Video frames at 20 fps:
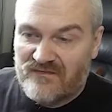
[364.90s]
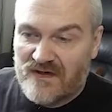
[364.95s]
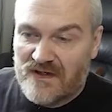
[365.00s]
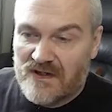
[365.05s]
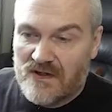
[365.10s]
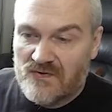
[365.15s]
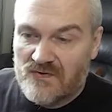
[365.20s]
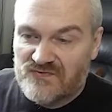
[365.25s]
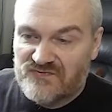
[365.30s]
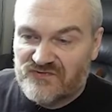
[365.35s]
it
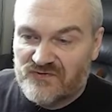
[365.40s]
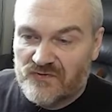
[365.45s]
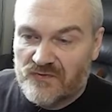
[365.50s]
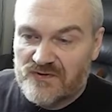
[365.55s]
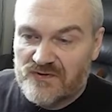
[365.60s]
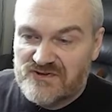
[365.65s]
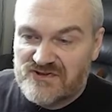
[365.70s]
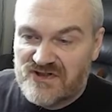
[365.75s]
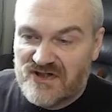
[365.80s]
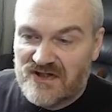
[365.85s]
goes through
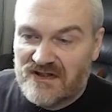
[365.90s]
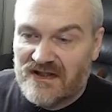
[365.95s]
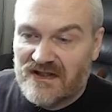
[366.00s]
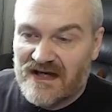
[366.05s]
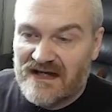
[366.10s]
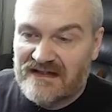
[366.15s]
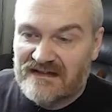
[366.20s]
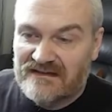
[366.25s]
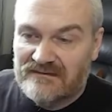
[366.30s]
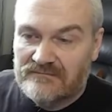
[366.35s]
at
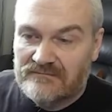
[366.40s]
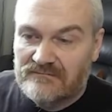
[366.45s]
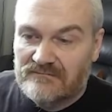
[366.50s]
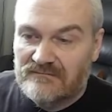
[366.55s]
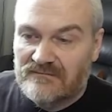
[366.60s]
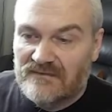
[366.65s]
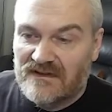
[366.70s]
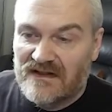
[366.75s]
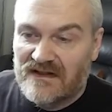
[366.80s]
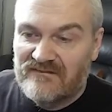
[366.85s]
line
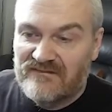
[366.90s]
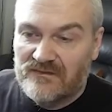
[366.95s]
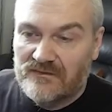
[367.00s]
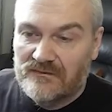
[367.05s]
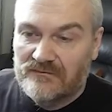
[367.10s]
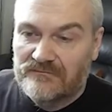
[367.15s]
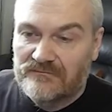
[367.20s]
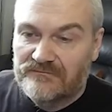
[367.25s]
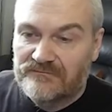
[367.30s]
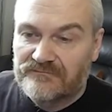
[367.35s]
level.
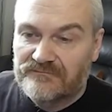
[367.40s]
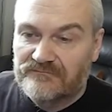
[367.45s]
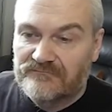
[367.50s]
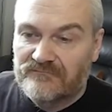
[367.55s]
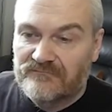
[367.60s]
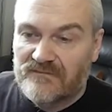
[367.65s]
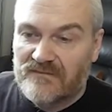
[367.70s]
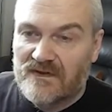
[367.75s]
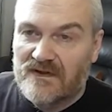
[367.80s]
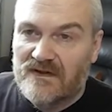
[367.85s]

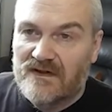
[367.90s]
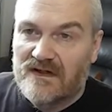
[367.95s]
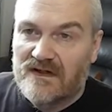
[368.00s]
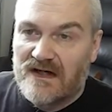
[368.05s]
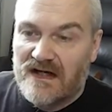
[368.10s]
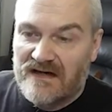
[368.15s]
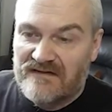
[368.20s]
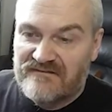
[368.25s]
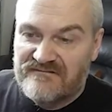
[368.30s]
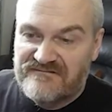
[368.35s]

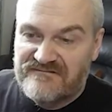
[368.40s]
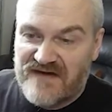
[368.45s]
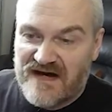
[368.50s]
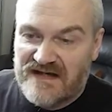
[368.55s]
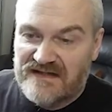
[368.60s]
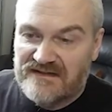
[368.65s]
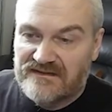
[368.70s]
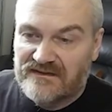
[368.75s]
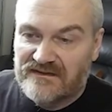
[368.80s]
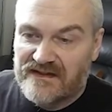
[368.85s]
And
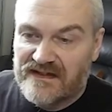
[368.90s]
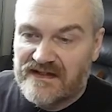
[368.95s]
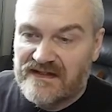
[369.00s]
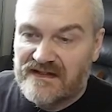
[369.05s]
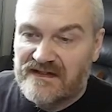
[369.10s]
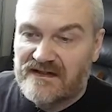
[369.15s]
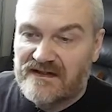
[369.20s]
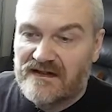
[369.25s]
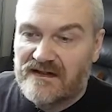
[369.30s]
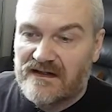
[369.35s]
finally,
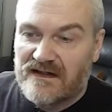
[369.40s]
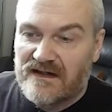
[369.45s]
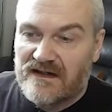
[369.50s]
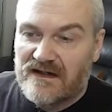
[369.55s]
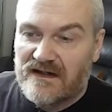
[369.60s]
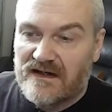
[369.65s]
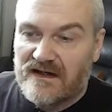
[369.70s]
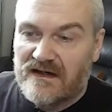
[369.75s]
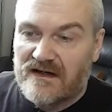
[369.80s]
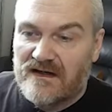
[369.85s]

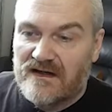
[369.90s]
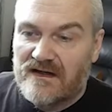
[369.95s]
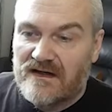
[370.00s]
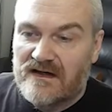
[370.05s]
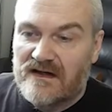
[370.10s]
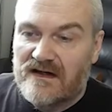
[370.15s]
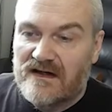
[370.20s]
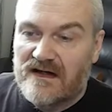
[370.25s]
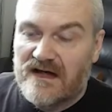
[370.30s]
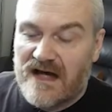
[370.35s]

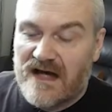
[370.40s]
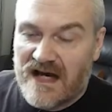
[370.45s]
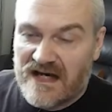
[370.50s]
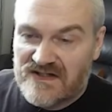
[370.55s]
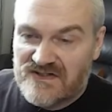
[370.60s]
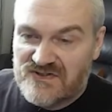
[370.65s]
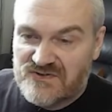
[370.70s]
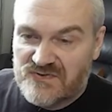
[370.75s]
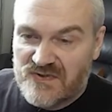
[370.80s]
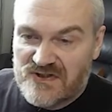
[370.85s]
I
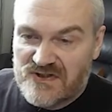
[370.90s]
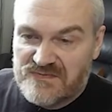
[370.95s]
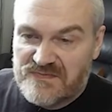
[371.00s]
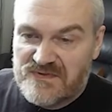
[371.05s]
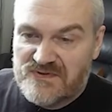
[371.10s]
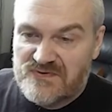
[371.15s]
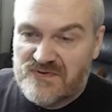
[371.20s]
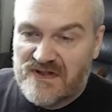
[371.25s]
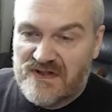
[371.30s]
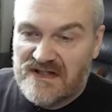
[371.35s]
can switch
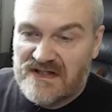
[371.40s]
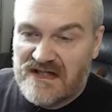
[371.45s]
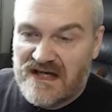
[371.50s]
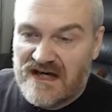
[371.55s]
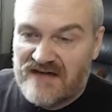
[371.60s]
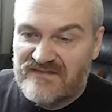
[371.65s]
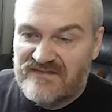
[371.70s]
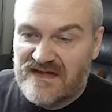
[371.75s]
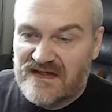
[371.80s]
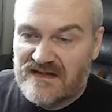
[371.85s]
between
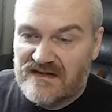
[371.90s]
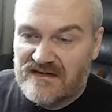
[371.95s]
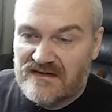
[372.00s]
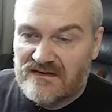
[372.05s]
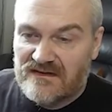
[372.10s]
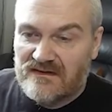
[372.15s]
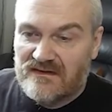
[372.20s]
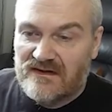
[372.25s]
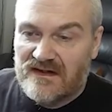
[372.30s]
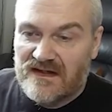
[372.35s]
having
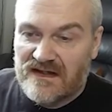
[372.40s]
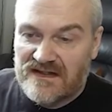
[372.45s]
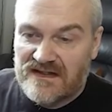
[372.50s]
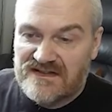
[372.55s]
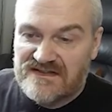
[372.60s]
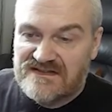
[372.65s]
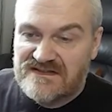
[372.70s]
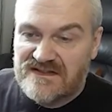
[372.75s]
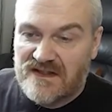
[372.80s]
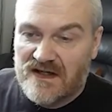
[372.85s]

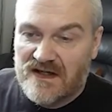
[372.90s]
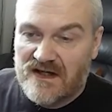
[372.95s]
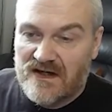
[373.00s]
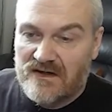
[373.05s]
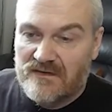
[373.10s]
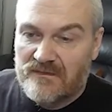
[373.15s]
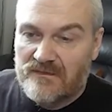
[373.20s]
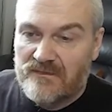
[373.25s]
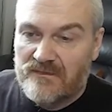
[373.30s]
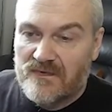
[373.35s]
it
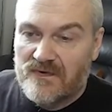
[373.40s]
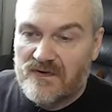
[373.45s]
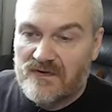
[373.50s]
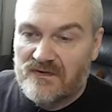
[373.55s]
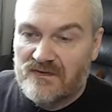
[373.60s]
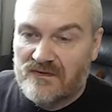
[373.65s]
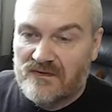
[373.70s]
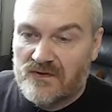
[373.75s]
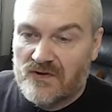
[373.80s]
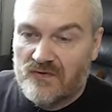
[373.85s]

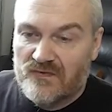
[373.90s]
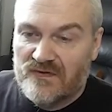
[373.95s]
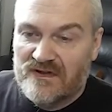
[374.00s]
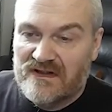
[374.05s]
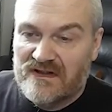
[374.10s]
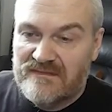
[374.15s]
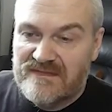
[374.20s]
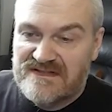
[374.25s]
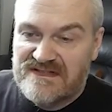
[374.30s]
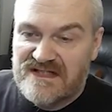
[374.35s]
current
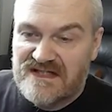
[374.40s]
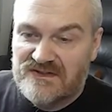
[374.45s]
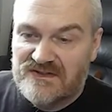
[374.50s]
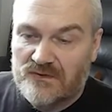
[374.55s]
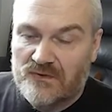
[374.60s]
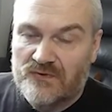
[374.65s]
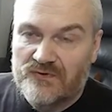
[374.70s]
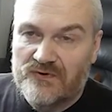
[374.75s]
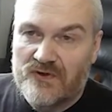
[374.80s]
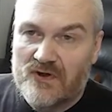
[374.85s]
limited
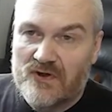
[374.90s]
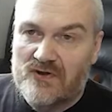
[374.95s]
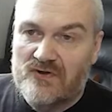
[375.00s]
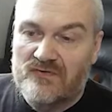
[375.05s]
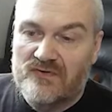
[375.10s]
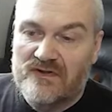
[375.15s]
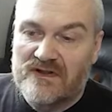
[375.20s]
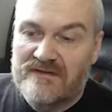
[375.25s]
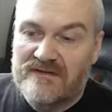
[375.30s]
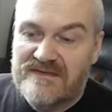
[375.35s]
or not
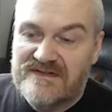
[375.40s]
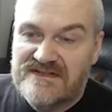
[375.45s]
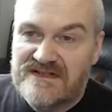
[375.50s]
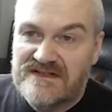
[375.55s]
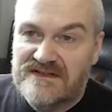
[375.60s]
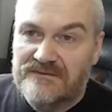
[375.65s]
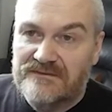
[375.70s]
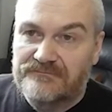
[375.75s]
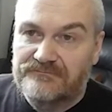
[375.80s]
current limited,